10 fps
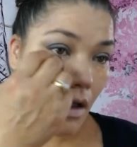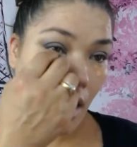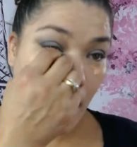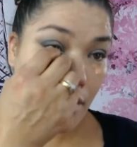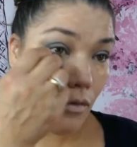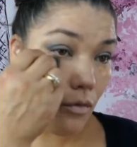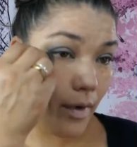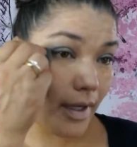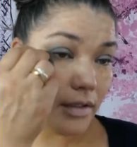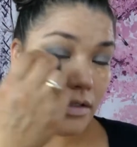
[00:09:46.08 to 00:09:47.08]
I don't
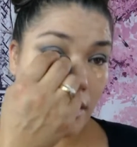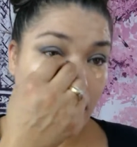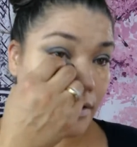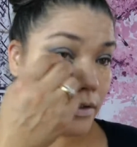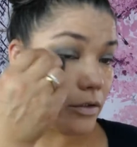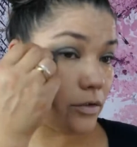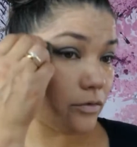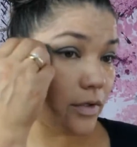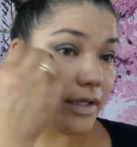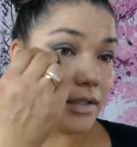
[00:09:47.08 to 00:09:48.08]
wait till it
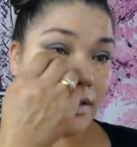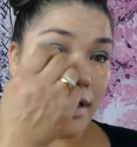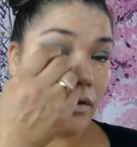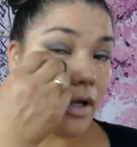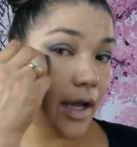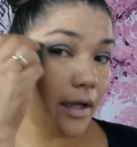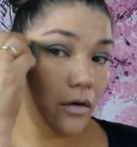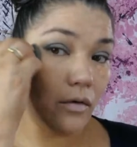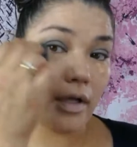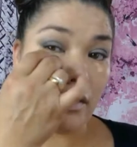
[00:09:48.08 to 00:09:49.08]
dries down. I
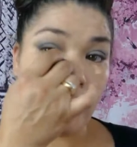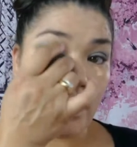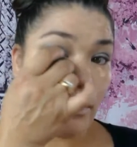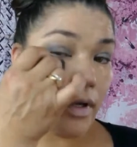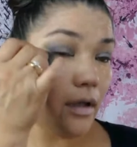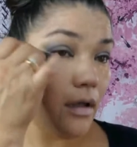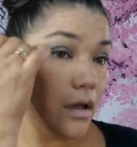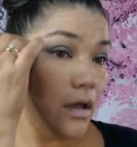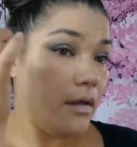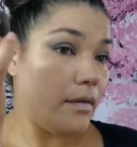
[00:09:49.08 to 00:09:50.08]
go in right away.
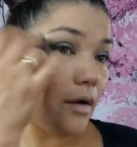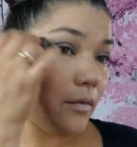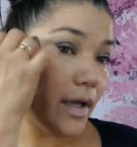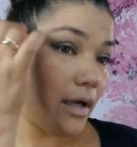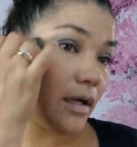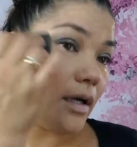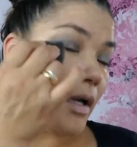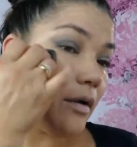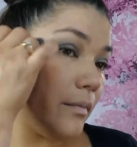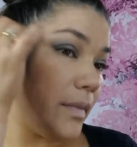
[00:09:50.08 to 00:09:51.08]
That way I could
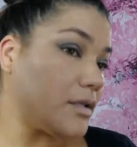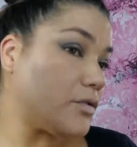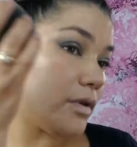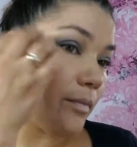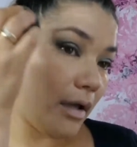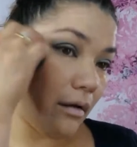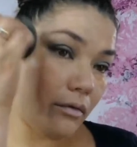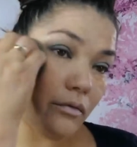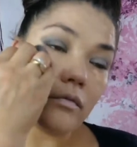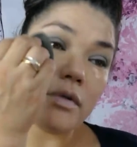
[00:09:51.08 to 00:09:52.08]
kind of mix with my
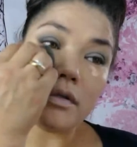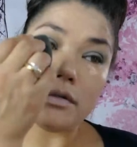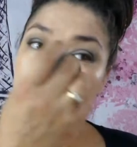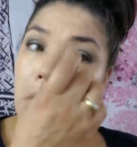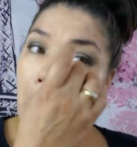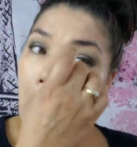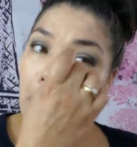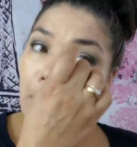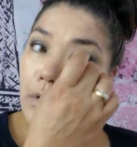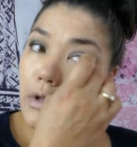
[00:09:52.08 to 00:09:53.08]
other ones. I
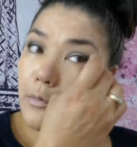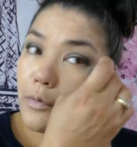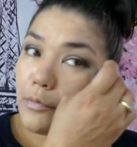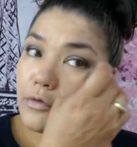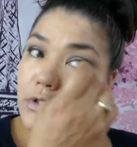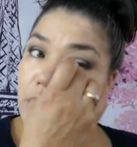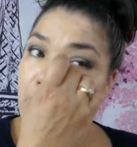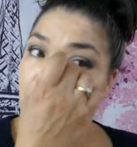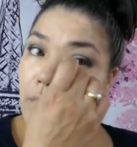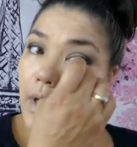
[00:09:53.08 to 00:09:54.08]
know a lot of people just
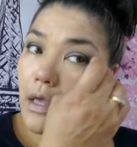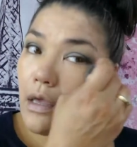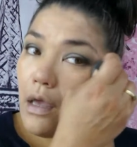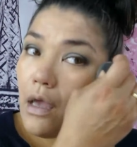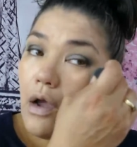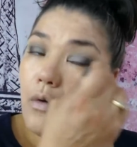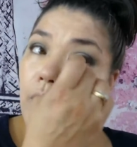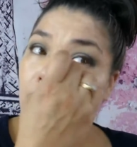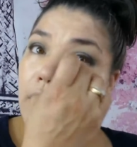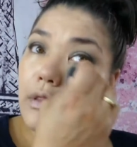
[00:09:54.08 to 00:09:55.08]
kind of wait
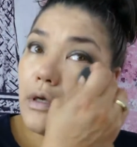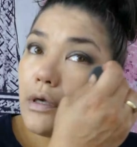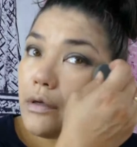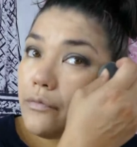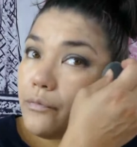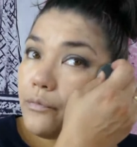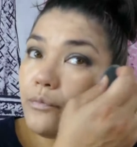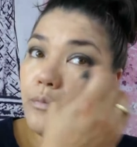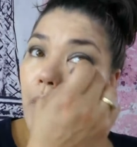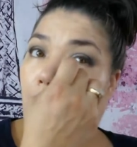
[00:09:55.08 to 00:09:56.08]
with the
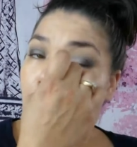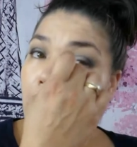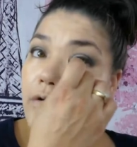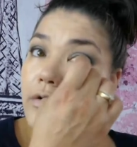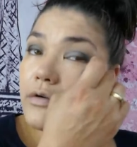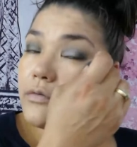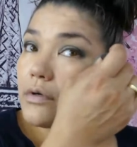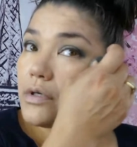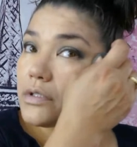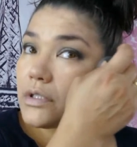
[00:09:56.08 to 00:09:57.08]
other
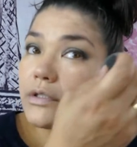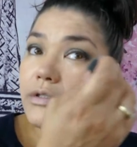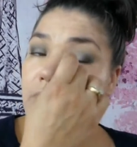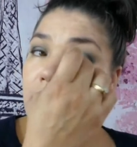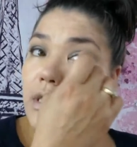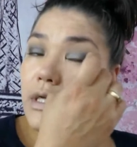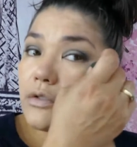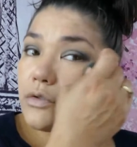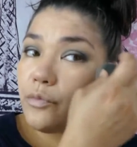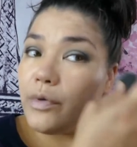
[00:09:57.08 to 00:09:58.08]
concealers than I
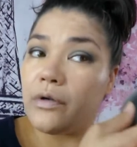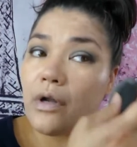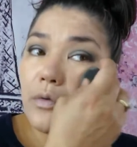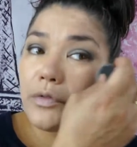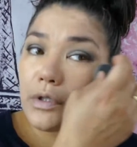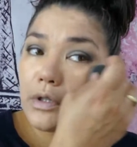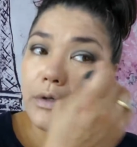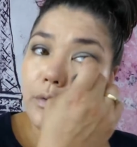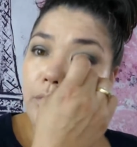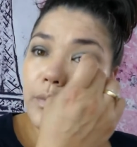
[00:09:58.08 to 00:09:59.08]
do, but not with the
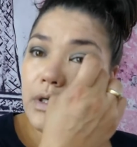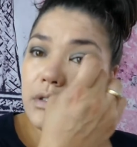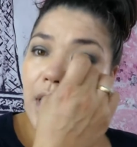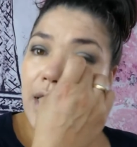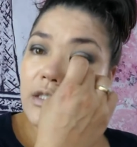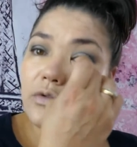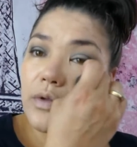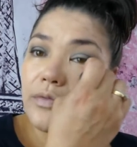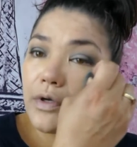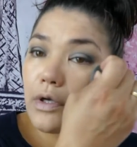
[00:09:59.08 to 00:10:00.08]
glow, because I just
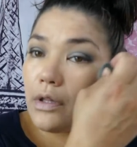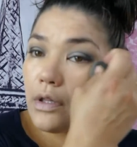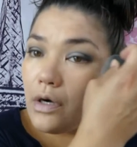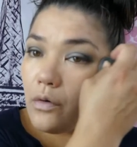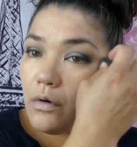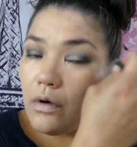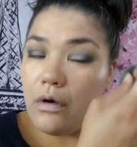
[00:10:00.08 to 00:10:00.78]
want the glow.